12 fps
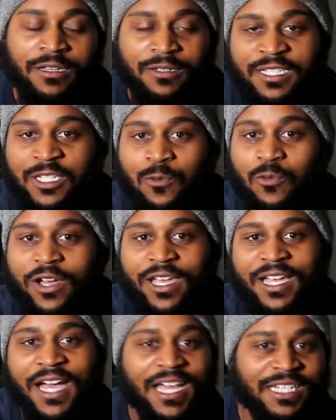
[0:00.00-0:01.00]

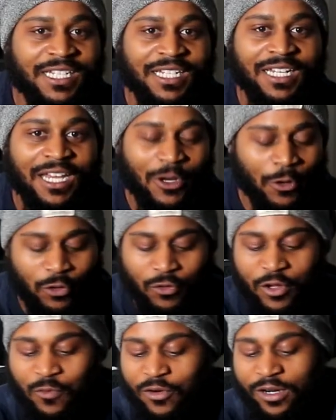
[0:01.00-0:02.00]
somewhat conscious shit, or do
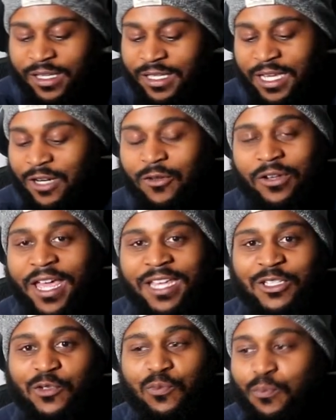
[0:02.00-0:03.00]
you want to get on
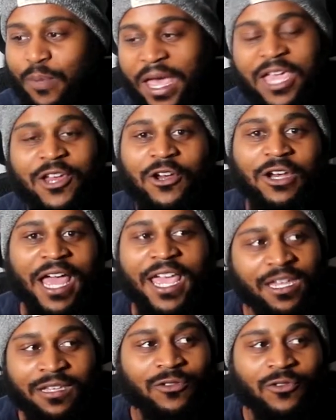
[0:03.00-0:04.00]
like some banger,
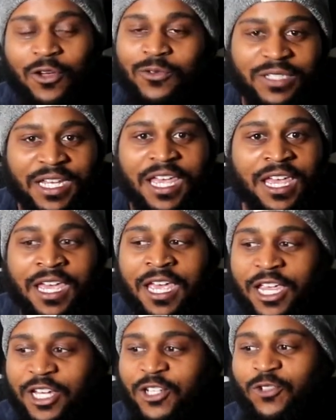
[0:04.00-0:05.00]
like, you know what I'm saying,
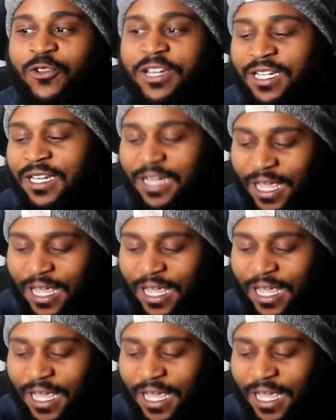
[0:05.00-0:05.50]
street shit.